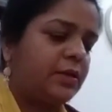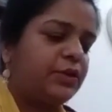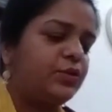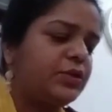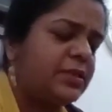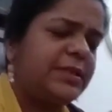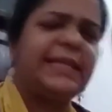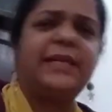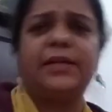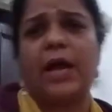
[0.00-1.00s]
You just
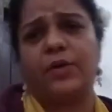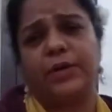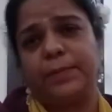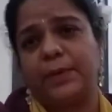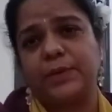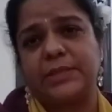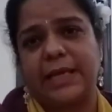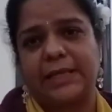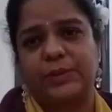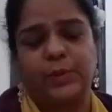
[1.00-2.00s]
need a roundabout
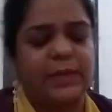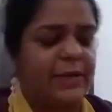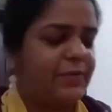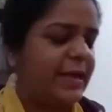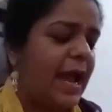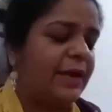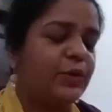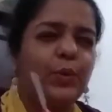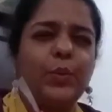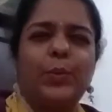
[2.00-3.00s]
size. Okay, we
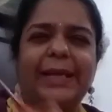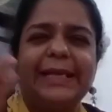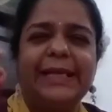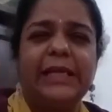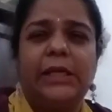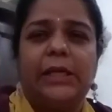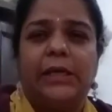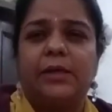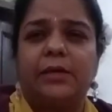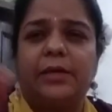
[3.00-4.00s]
can't go very
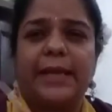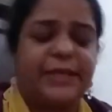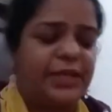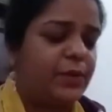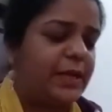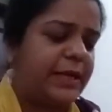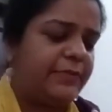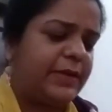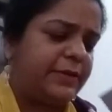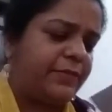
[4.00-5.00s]

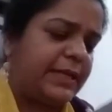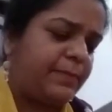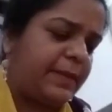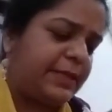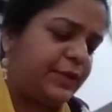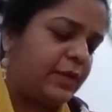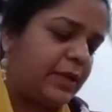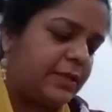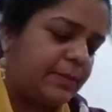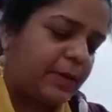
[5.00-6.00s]
accurate with very
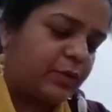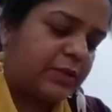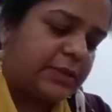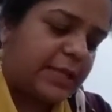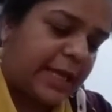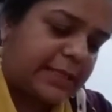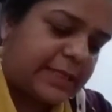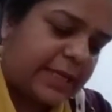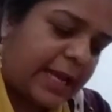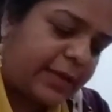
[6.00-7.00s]
meticulous about the
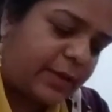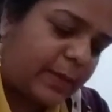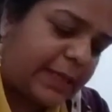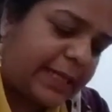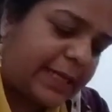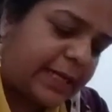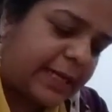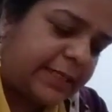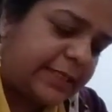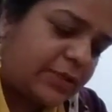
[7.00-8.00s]
size. And I quickly
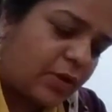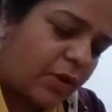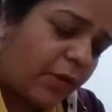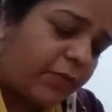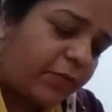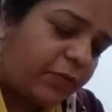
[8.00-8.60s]
cut this off.